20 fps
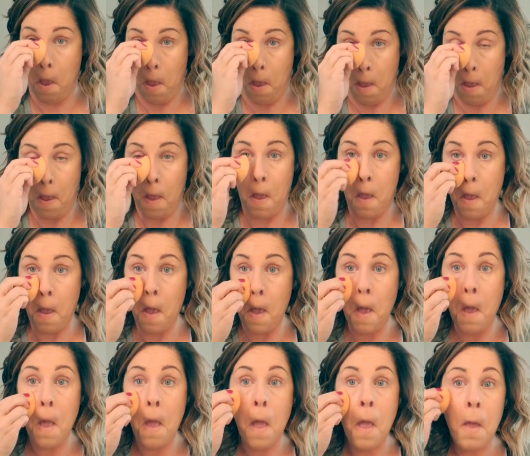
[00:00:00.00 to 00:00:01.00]

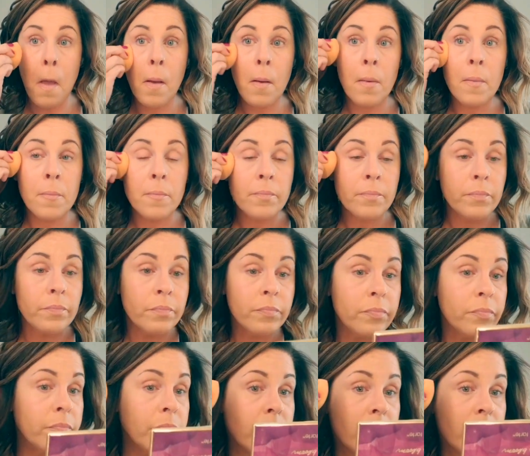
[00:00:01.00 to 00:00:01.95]
(silence)